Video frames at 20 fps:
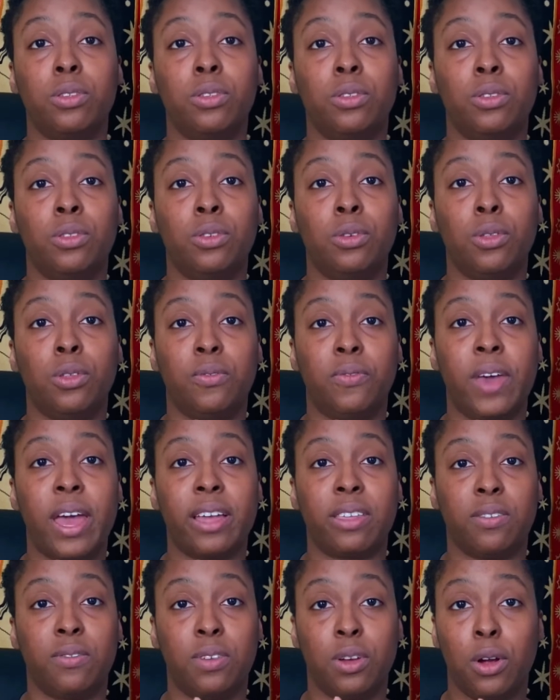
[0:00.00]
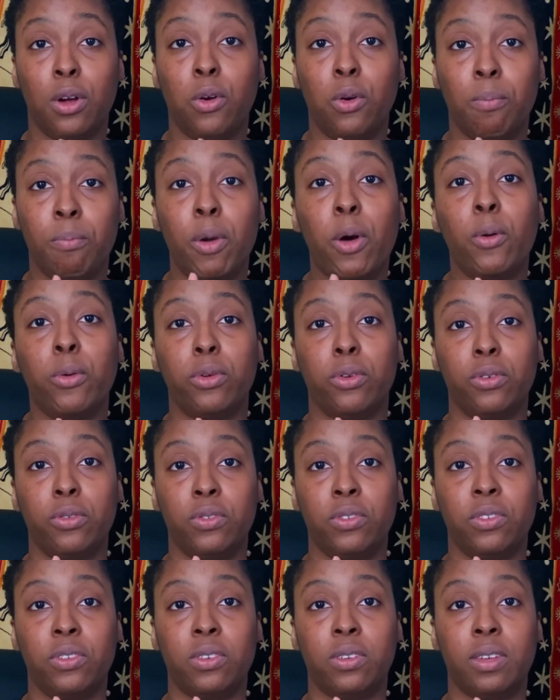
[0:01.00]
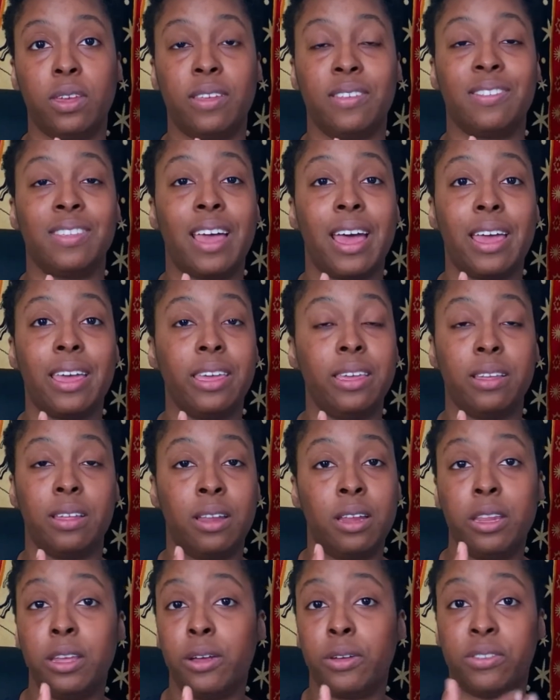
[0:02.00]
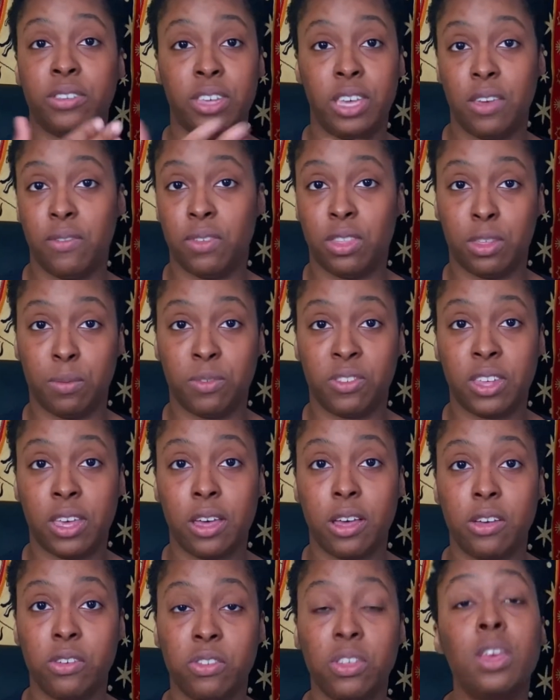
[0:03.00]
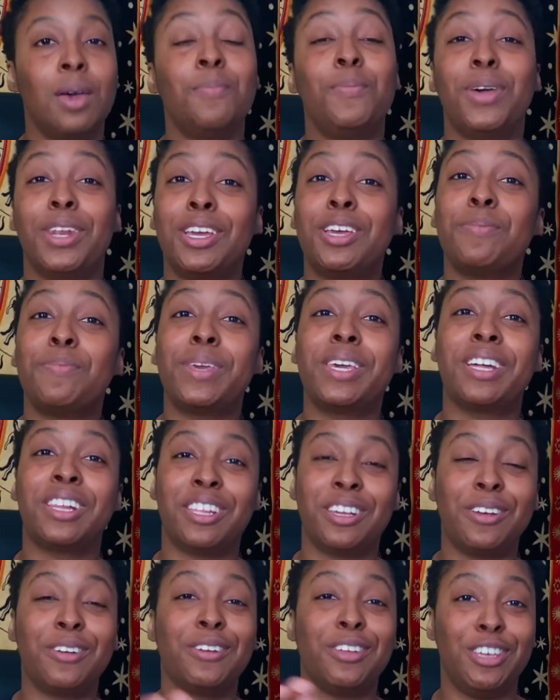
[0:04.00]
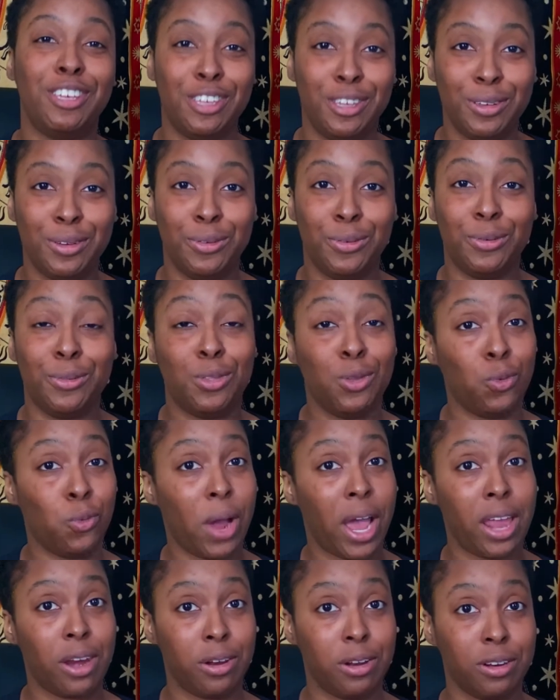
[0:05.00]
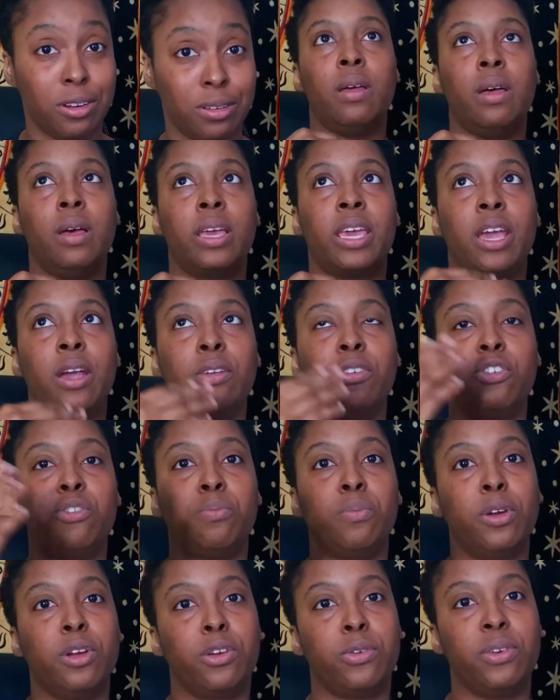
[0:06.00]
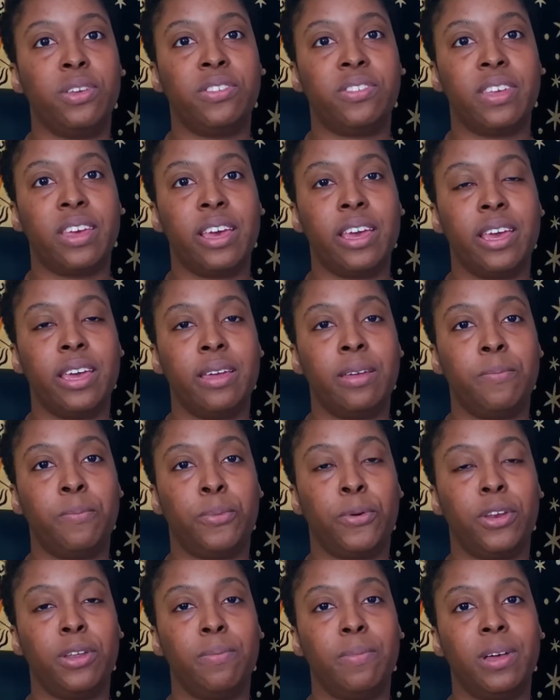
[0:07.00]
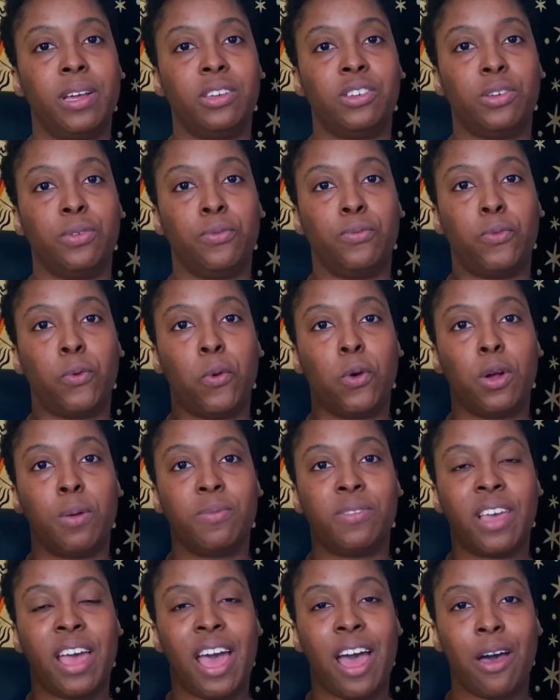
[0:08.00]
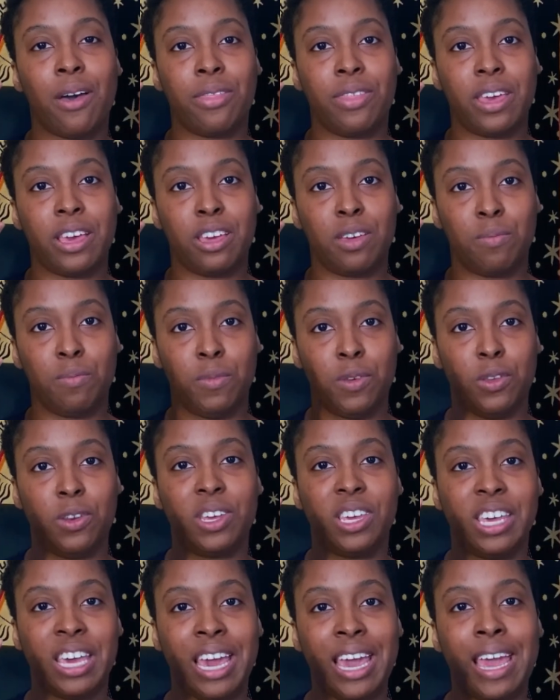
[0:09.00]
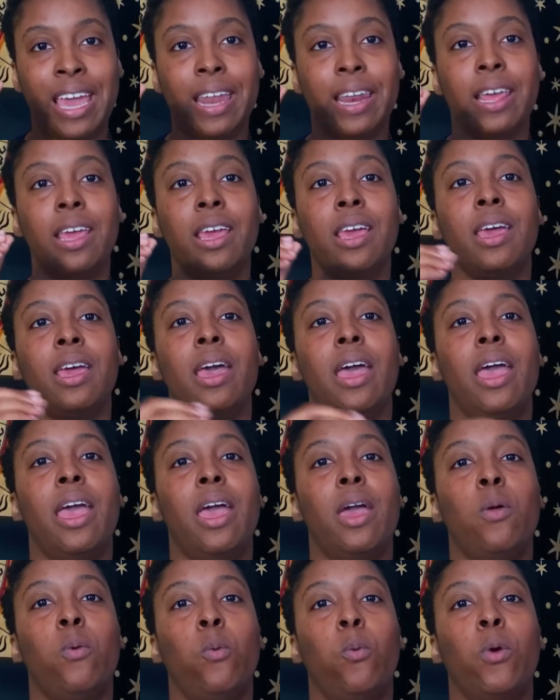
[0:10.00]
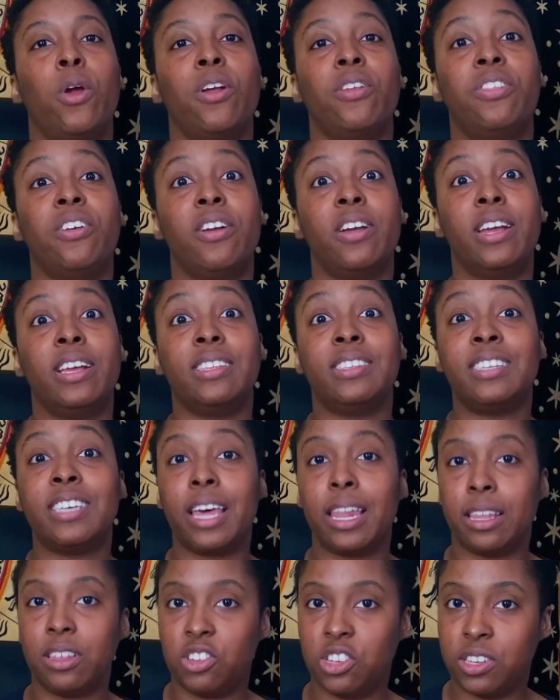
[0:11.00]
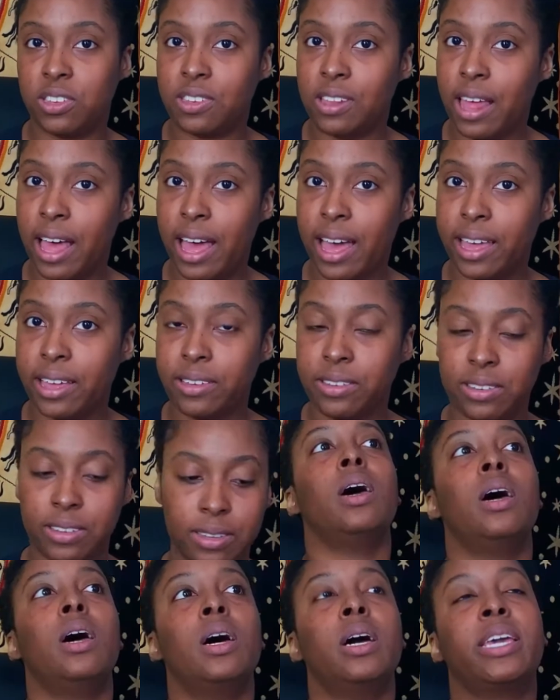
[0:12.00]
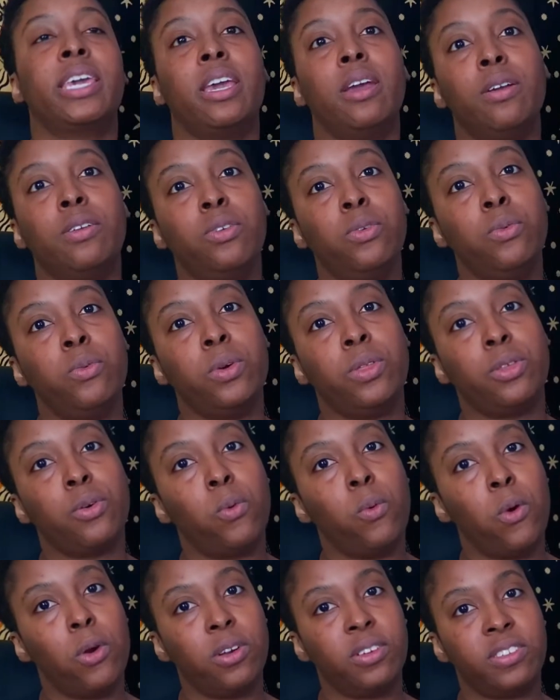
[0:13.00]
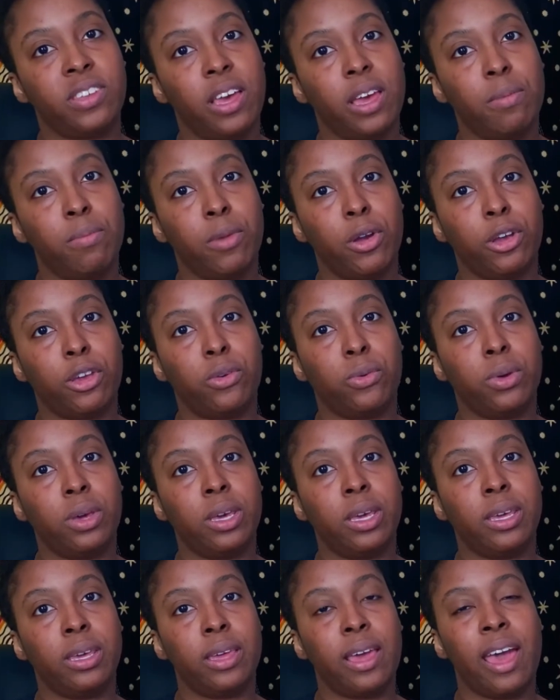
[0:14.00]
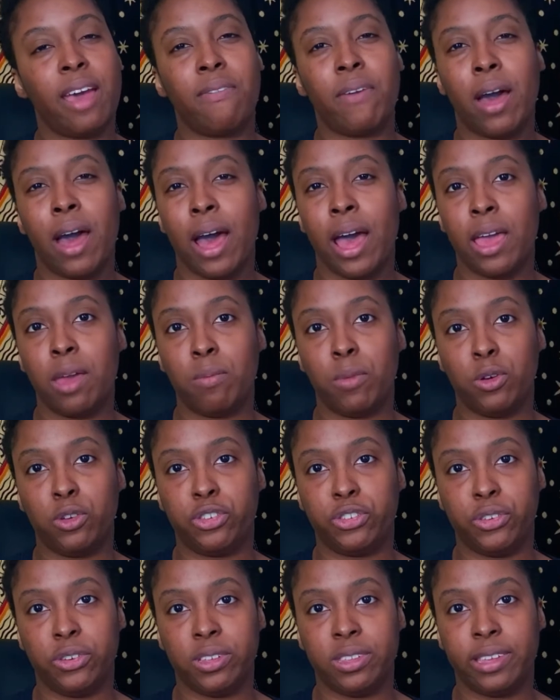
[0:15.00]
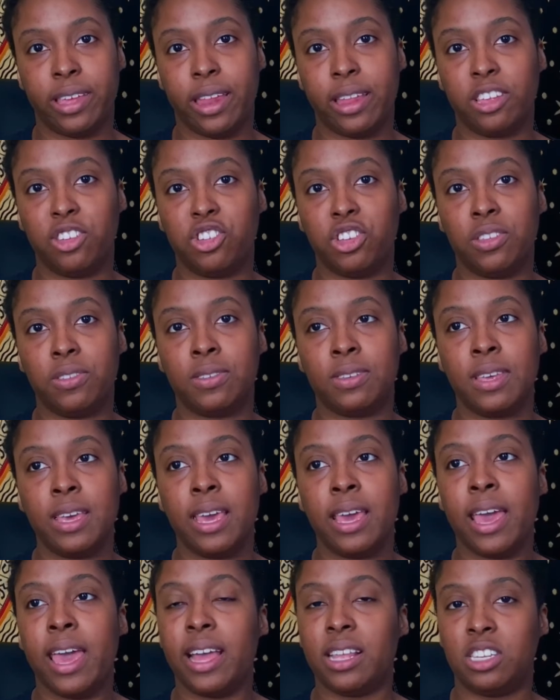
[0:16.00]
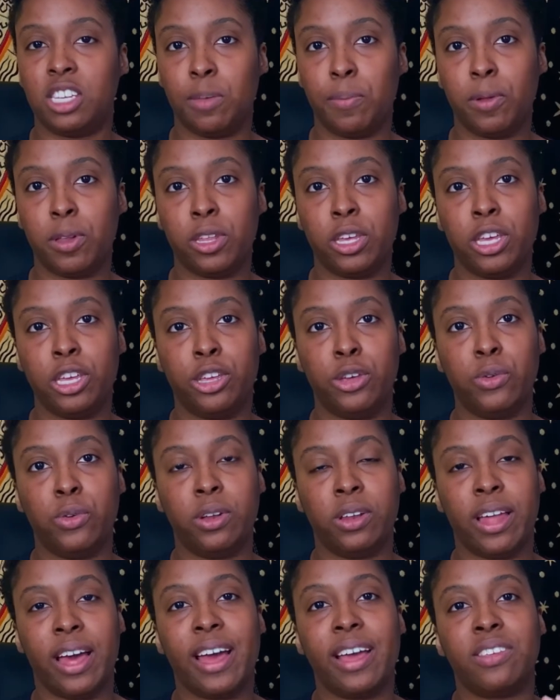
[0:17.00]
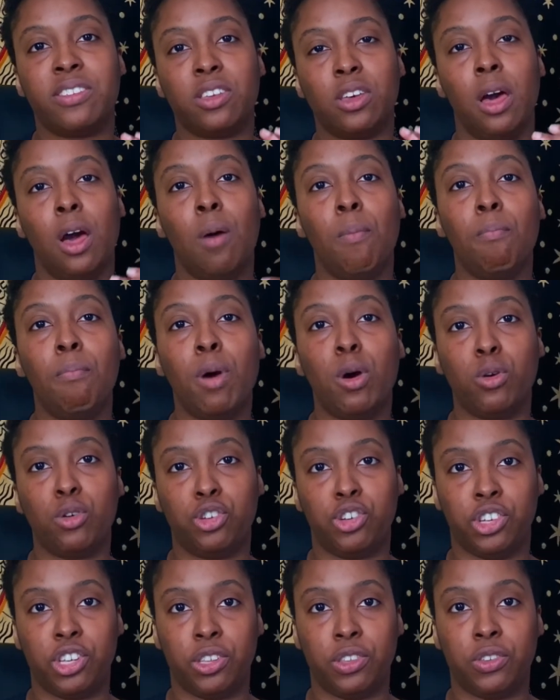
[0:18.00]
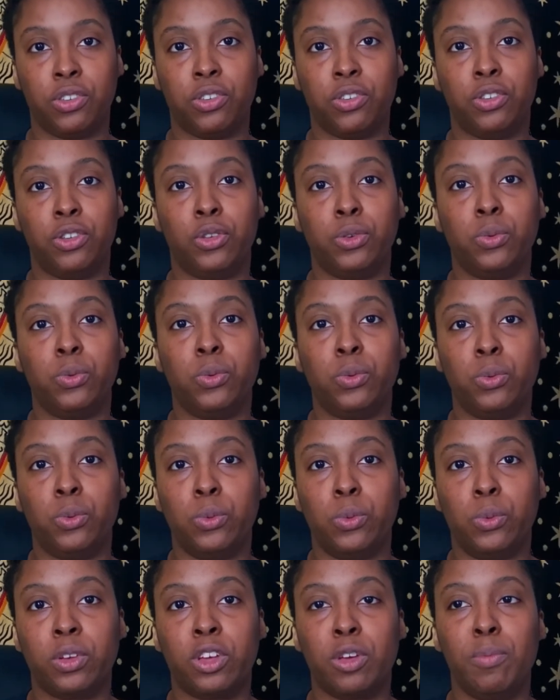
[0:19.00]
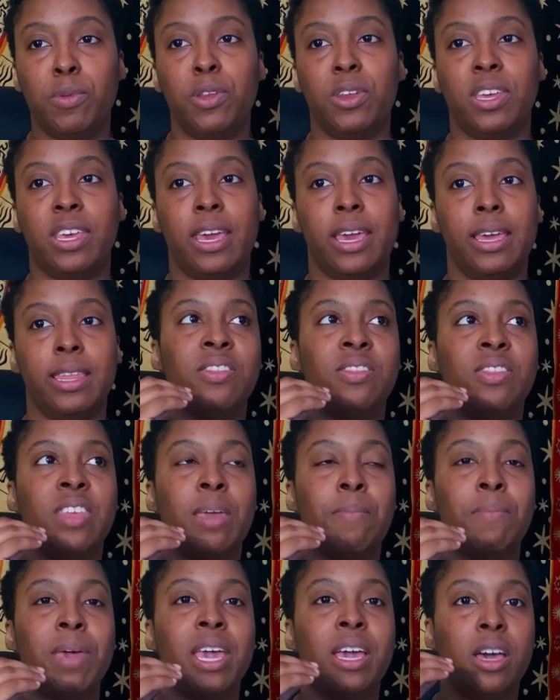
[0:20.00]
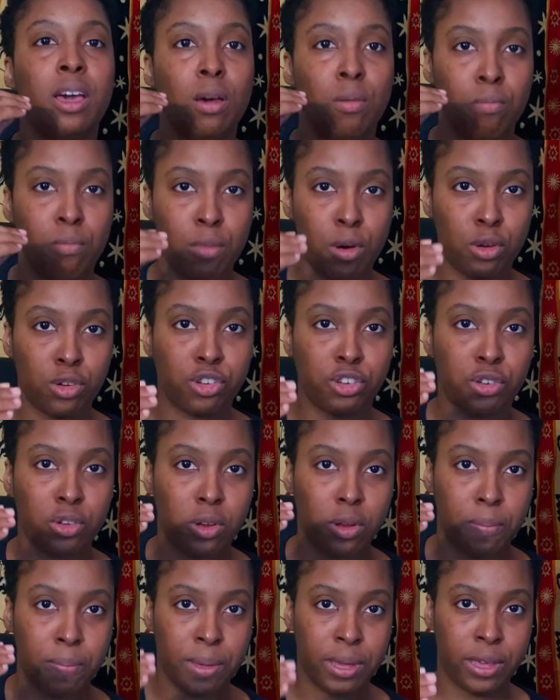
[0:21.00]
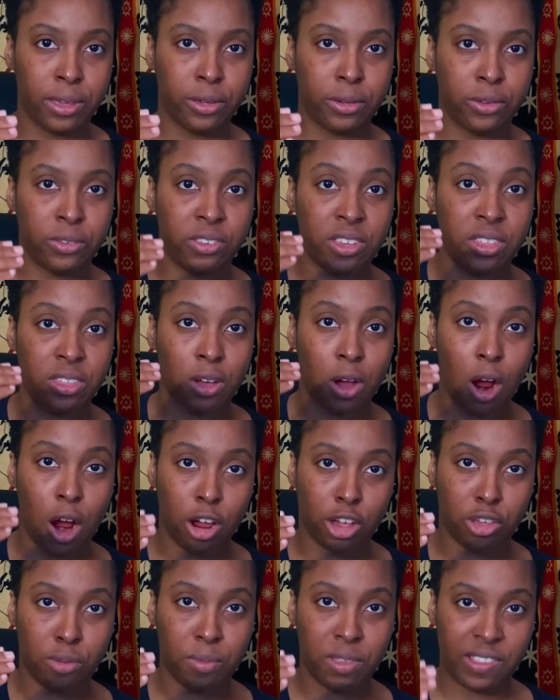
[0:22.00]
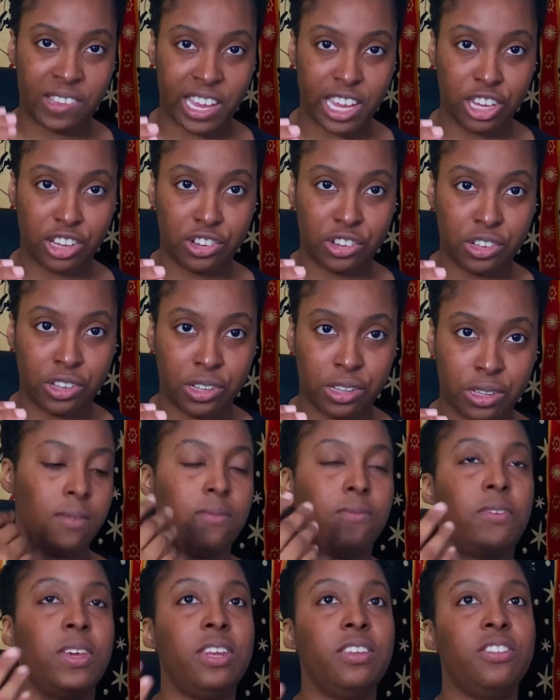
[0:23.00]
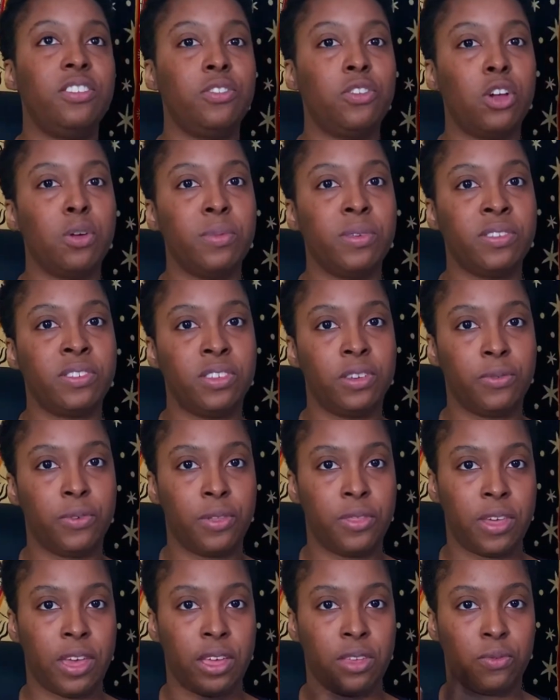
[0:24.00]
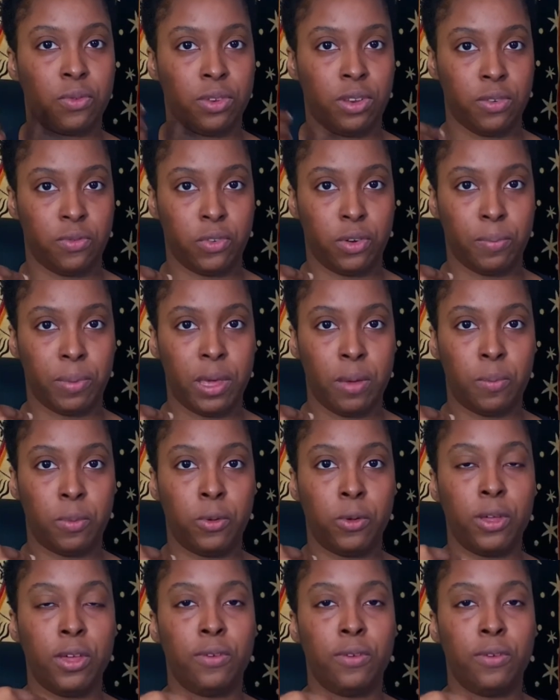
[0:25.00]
to the fact of their own motives. It's not clear to even themselves, but it could be clear to you, the writer. A character's Mercury sign pretty much informs how they communicate and where their intelligence lies. A character with a water sign Mercury could have high emotional intelligence and typically utilize emotions to communicate. They make emotional appeals in their argumentation. Venus determines different things for different people. If